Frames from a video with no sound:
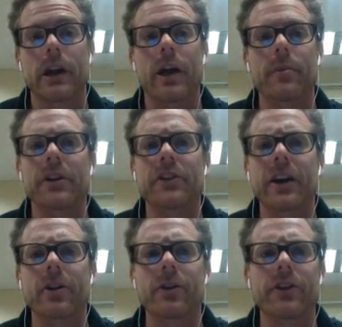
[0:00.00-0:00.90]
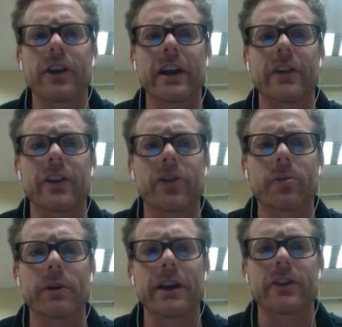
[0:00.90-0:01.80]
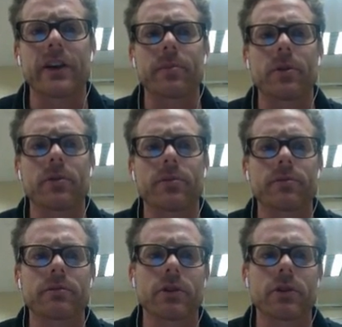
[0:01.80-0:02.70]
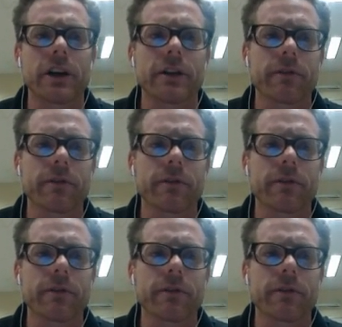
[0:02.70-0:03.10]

I'm going to title this Assessment Example. All right,